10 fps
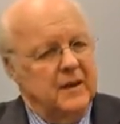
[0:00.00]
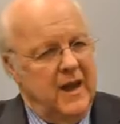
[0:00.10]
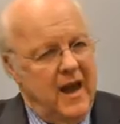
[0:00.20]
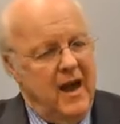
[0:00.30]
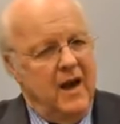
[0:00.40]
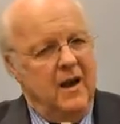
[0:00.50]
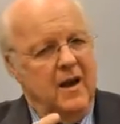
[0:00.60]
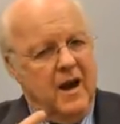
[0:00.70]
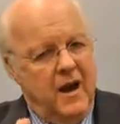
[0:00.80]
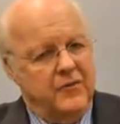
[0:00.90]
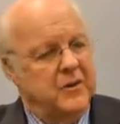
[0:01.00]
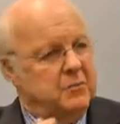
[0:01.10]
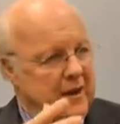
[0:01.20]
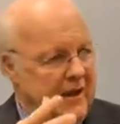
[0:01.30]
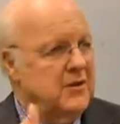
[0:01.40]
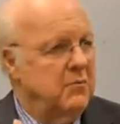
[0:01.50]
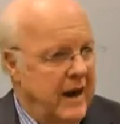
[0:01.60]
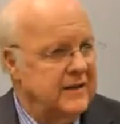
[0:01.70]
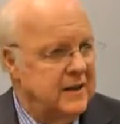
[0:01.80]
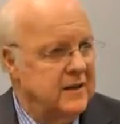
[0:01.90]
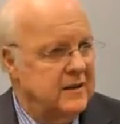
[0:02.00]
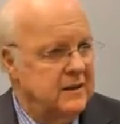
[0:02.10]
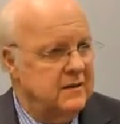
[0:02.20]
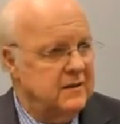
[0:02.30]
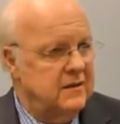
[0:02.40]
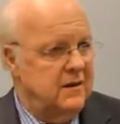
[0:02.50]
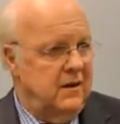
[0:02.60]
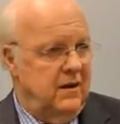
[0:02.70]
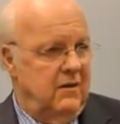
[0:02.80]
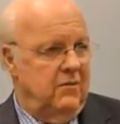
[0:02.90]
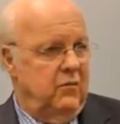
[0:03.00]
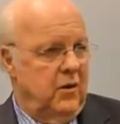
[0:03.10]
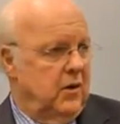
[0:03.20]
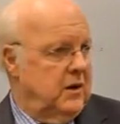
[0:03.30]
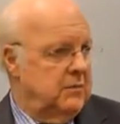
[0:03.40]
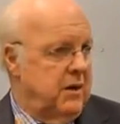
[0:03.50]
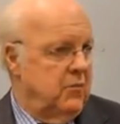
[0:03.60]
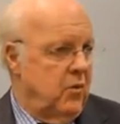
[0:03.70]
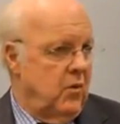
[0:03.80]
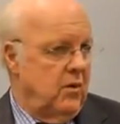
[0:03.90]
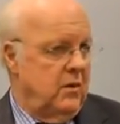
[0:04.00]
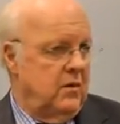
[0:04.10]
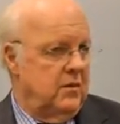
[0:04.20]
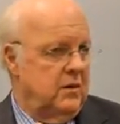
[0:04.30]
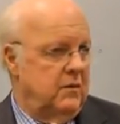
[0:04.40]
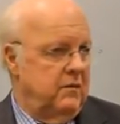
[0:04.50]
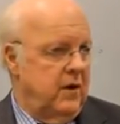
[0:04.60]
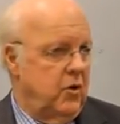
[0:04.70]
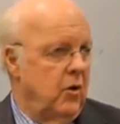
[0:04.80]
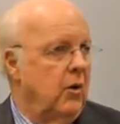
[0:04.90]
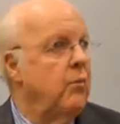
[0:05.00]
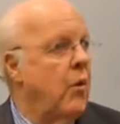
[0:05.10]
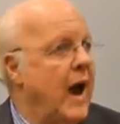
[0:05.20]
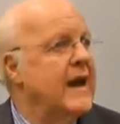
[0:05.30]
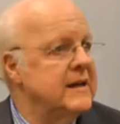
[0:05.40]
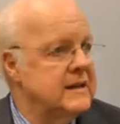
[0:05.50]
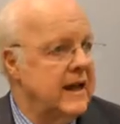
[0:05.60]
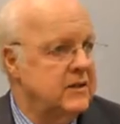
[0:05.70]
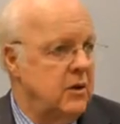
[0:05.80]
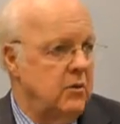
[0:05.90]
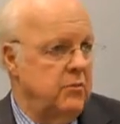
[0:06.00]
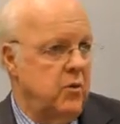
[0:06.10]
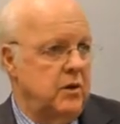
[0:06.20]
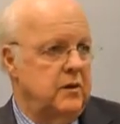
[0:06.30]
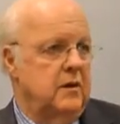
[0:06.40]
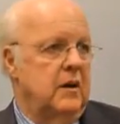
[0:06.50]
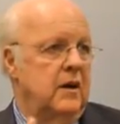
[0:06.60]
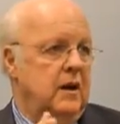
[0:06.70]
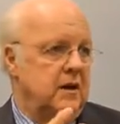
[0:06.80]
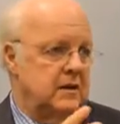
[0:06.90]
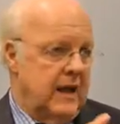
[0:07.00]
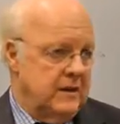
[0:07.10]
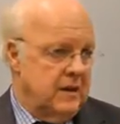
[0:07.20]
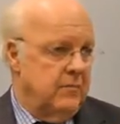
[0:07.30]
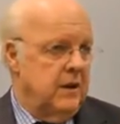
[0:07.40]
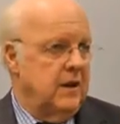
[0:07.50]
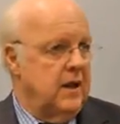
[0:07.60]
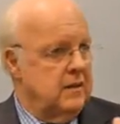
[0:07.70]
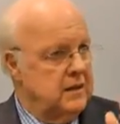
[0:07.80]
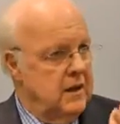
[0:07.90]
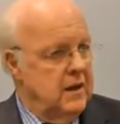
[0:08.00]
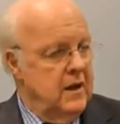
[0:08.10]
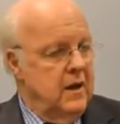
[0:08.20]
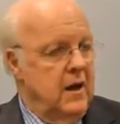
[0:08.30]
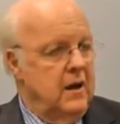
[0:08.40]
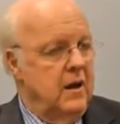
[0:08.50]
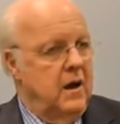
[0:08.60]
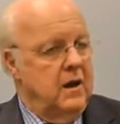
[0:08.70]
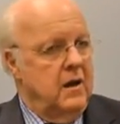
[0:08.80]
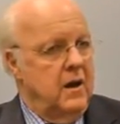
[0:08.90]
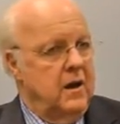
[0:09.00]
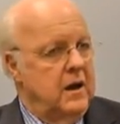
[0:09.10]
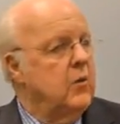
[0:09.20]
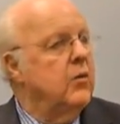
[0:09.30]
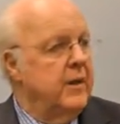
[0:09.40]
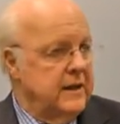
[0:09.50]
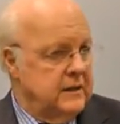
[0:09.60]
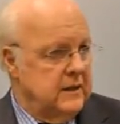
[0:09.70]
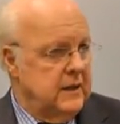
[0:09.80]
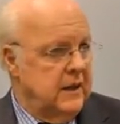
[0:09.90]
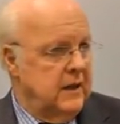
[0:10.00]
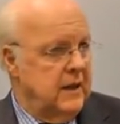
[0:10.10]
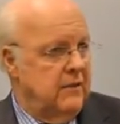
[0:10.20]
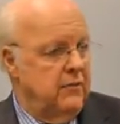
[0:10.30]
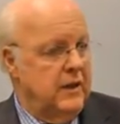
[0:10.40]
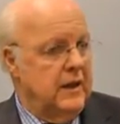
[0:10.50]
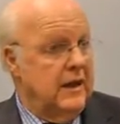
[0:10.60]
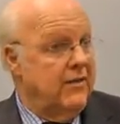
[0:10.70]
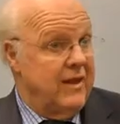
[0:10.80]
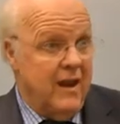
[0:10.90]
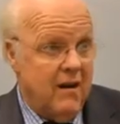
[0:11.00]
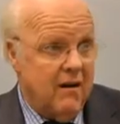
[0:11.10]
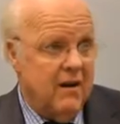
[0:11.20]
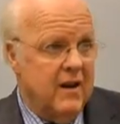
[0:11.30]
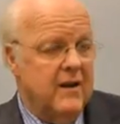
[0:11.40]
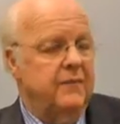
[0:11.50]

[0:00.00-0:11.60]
yeah, I have to explain that to my citizens. If we're going to spend more to defend Europe, why is that so important, and is that something that is on an equal basis? And I think if we can get there,